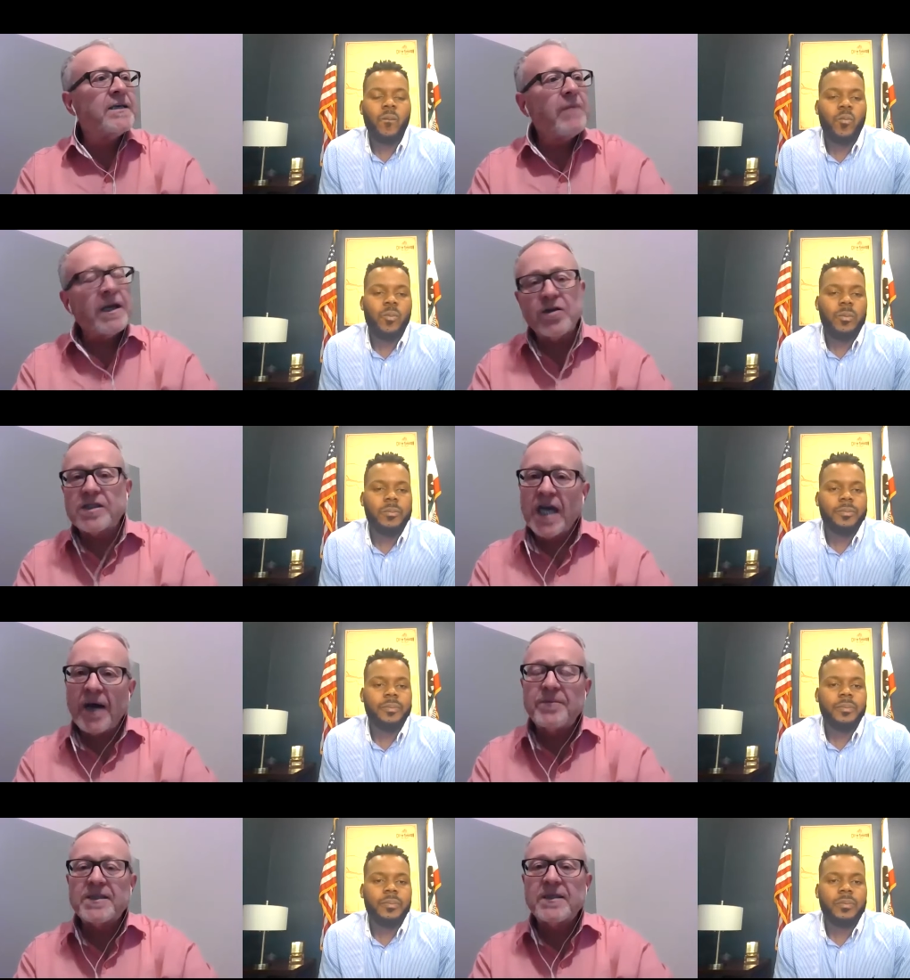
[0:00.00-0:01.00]
Speaker 1: Michael
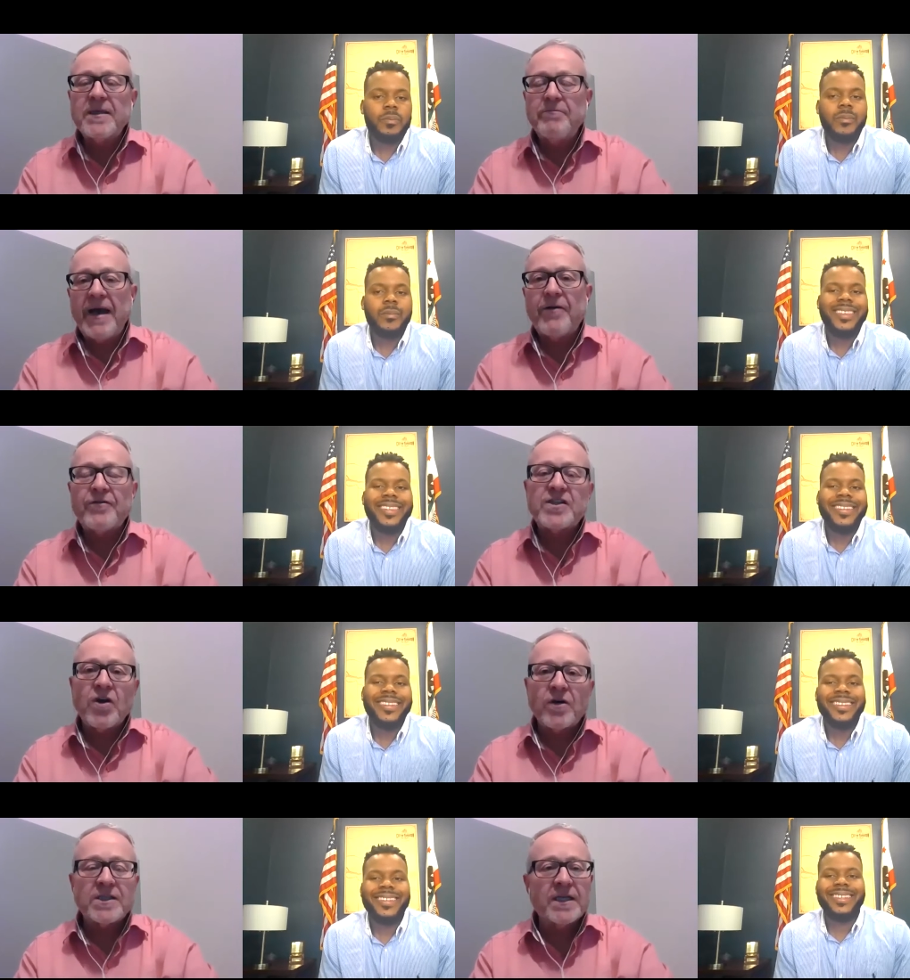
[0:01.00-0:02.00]
Tubbs, Mayor of
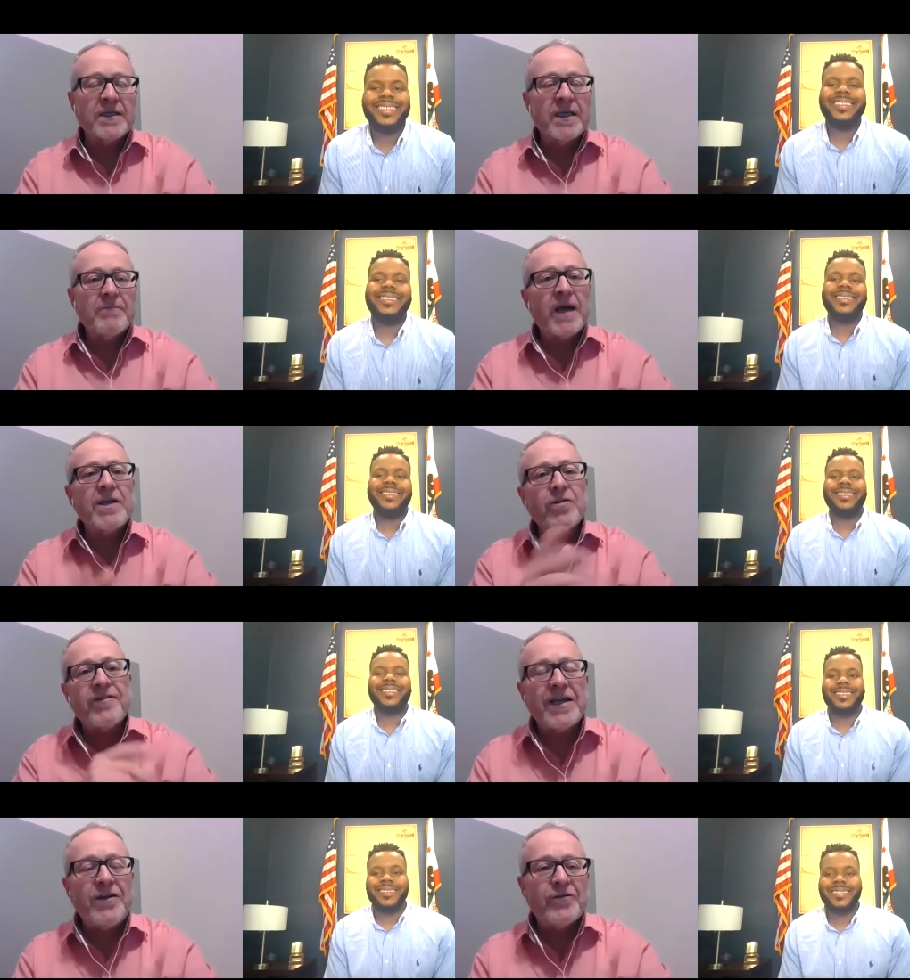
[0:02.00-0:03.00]
Stockton. Michael,
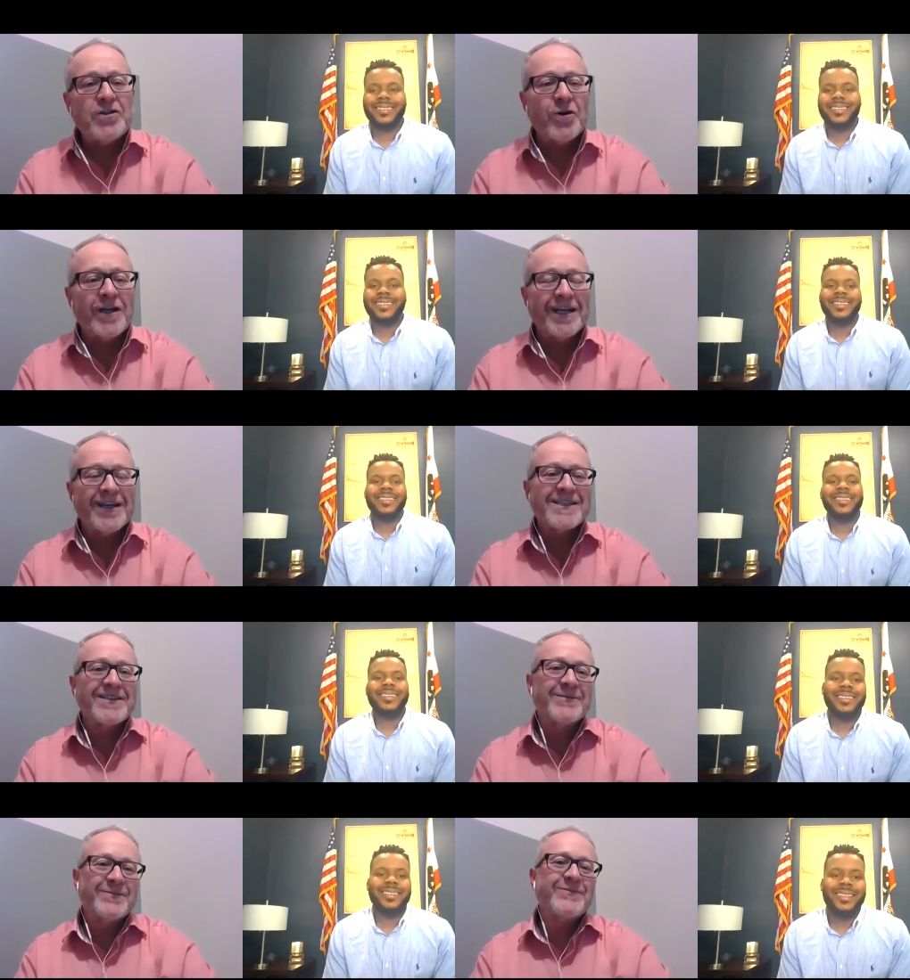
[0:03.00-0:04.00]
thank you for joining us.
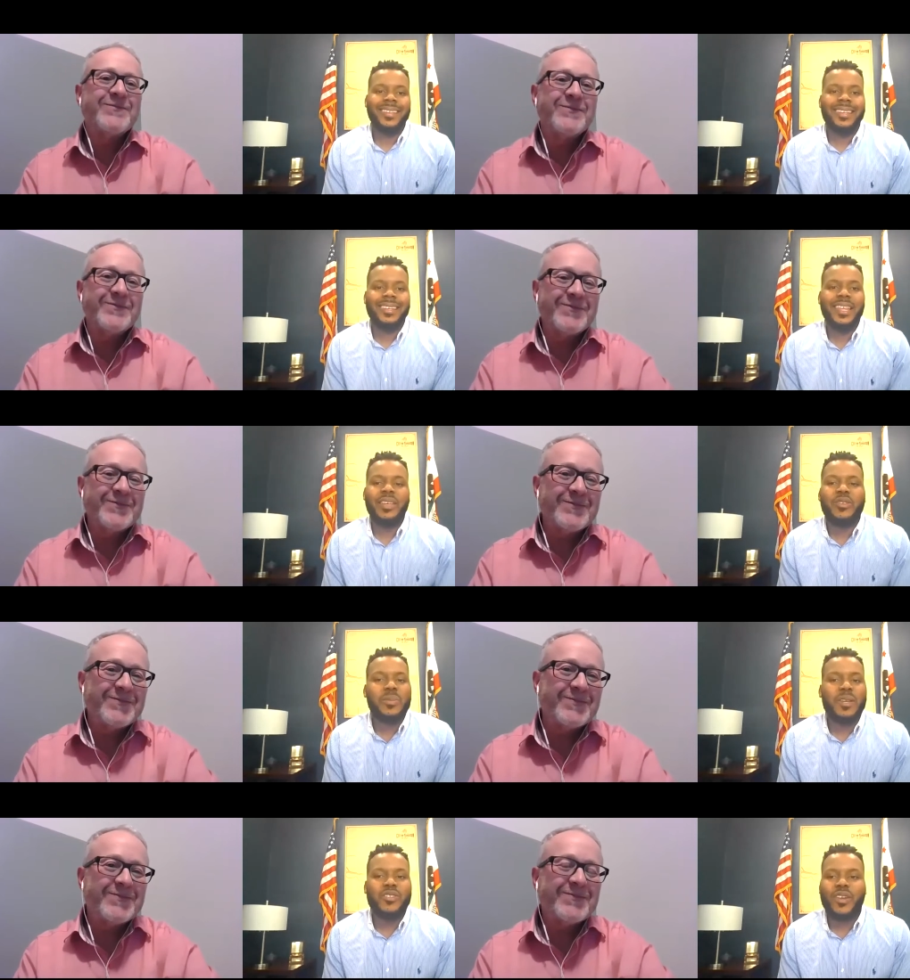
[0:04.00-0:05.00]
Speaker 2: Thank you so
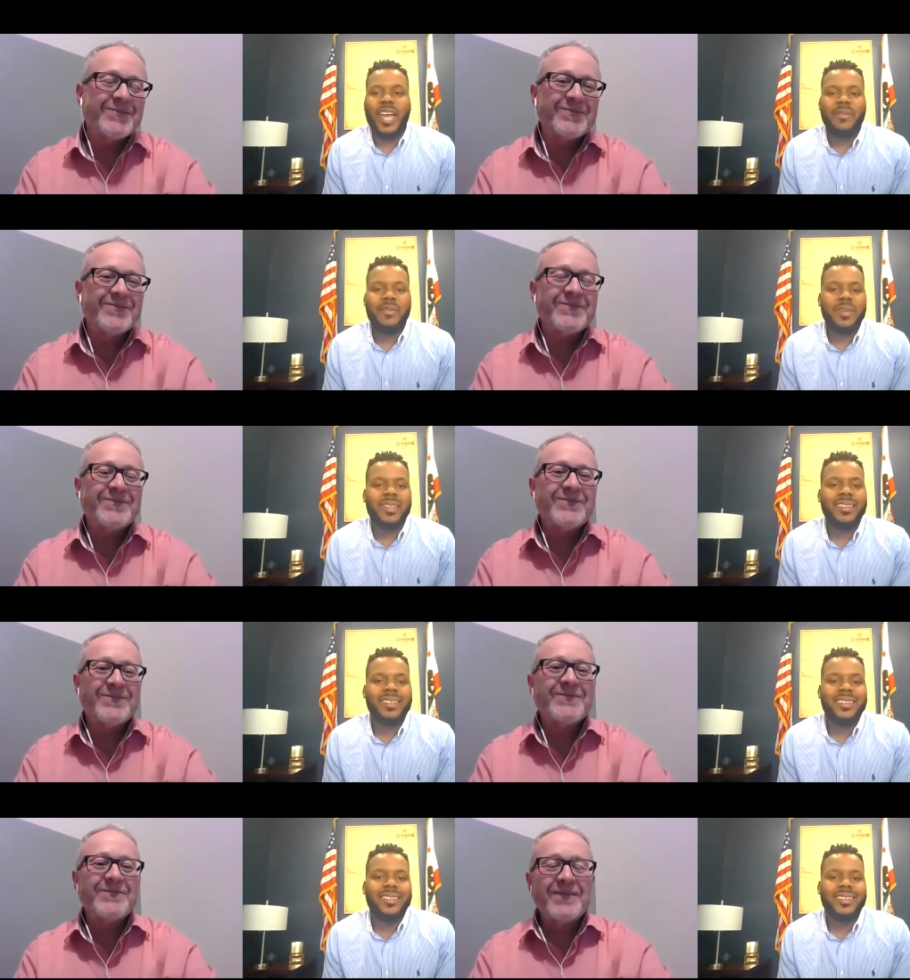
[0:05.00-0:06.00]
much for having me.
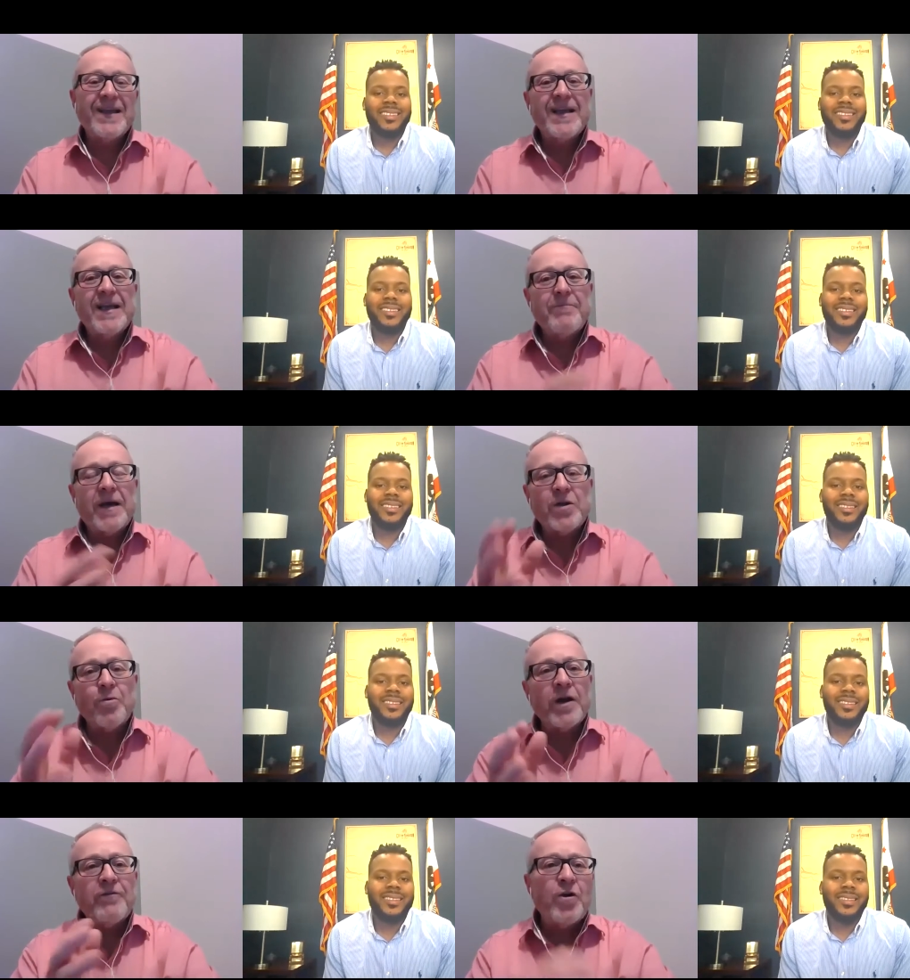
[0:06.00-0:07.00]
Speaker 1: Michael,
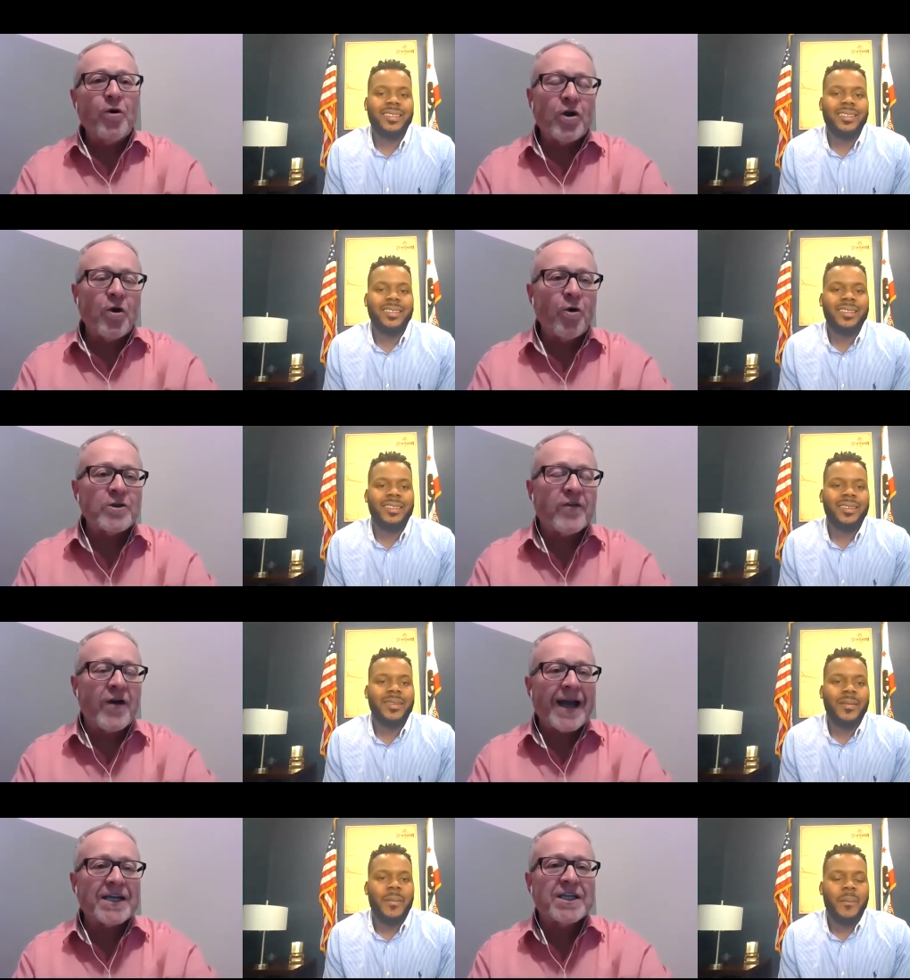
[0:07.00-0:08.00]
one of your calls for
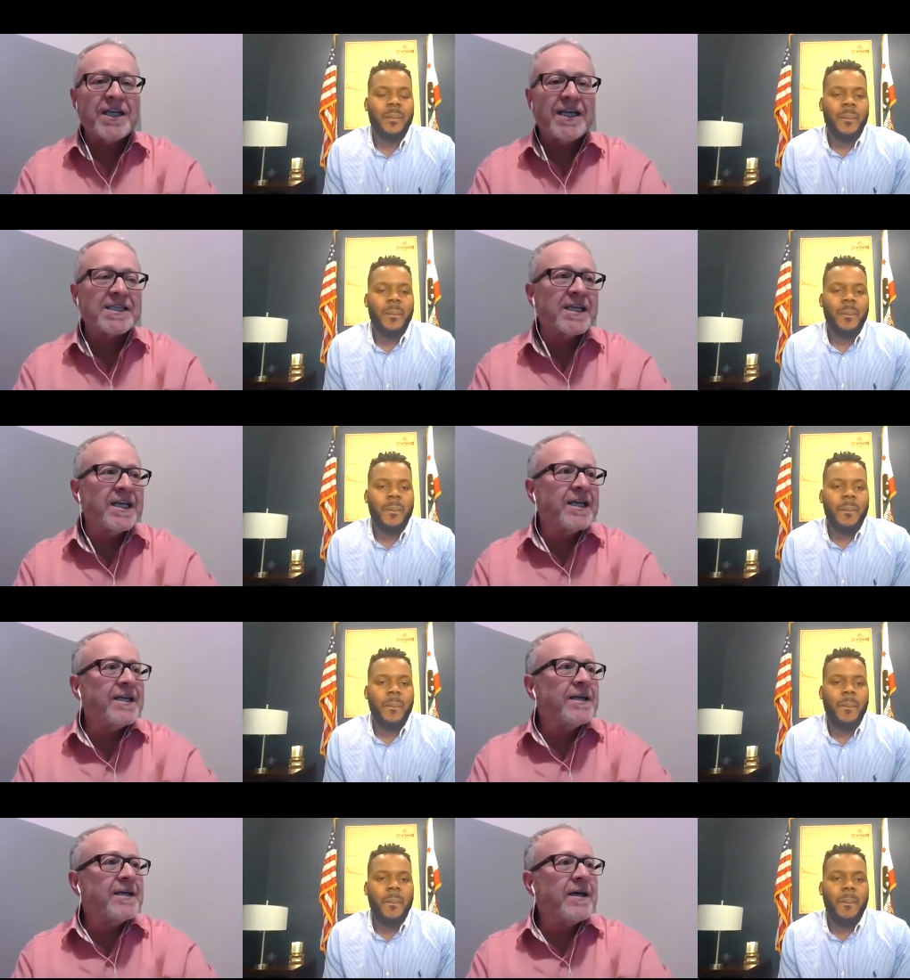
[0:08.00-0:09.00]
action is
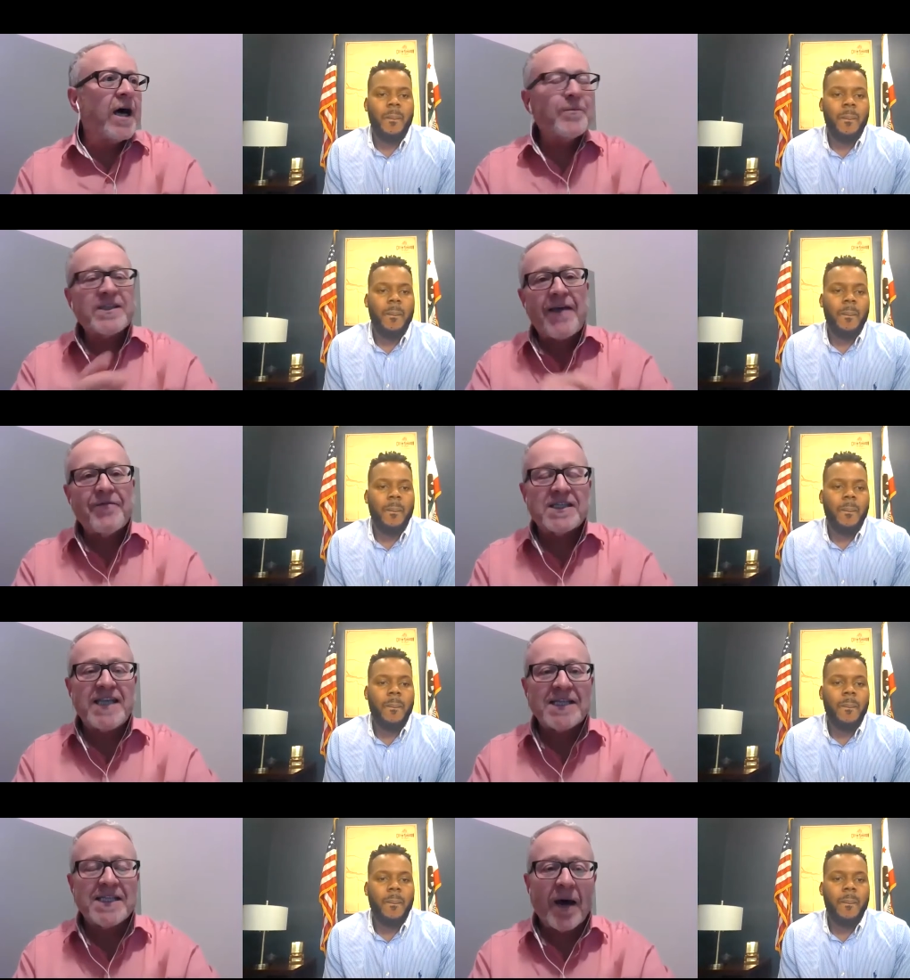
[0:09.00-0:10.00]
upset the
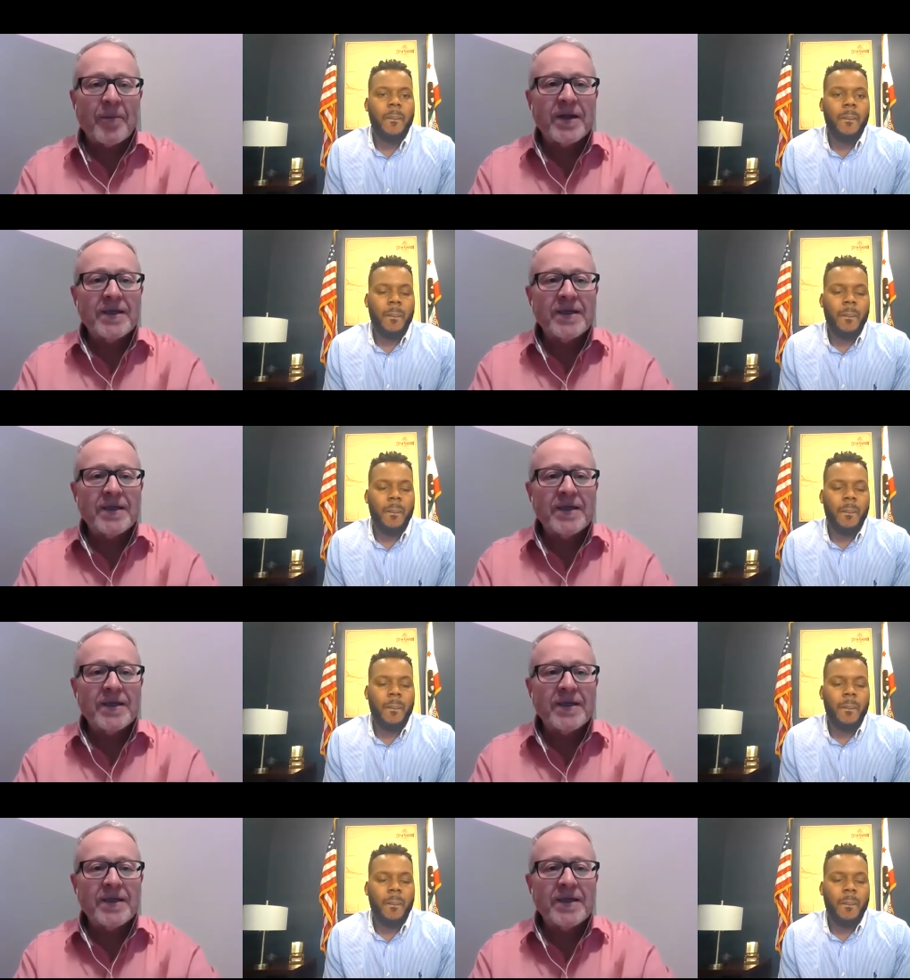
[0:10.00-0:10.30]
setup.